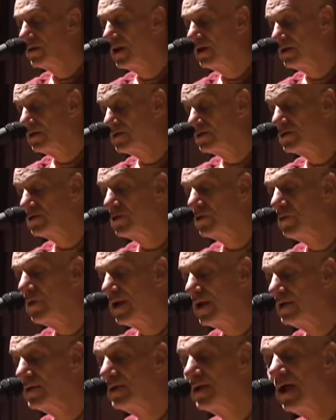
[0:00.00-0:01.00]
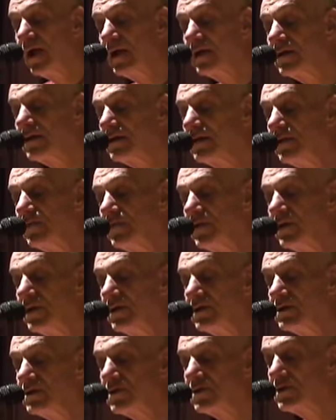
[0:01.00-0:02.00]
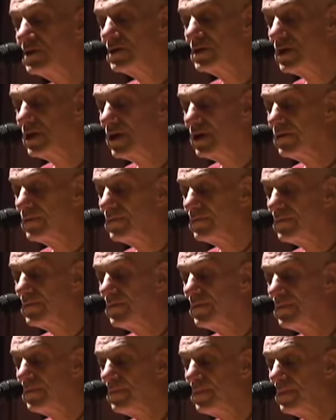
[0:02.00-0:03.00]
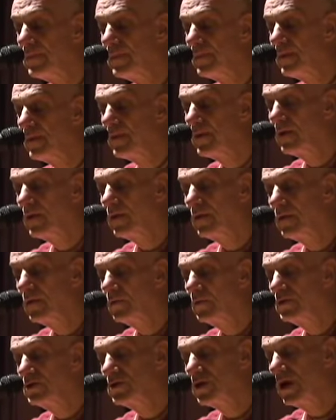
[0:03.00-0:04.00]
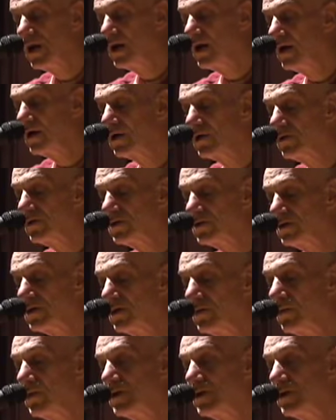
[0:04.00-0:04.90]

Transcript: And this is the way. The end and the means is the same. We chant Hare Krishna.